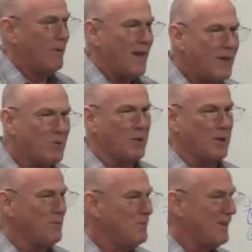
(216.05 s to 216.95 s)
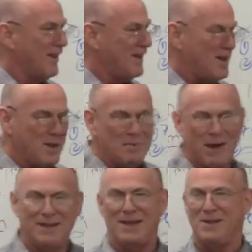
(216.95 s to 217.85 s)
well, that's weird. Yeah, that doesn't
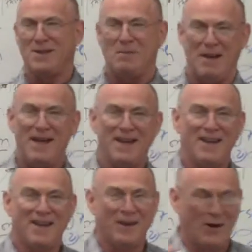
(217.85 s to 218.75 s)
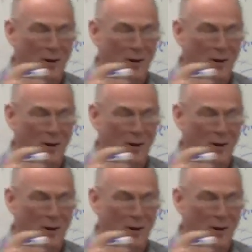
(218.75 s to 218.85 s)
make sense to me, you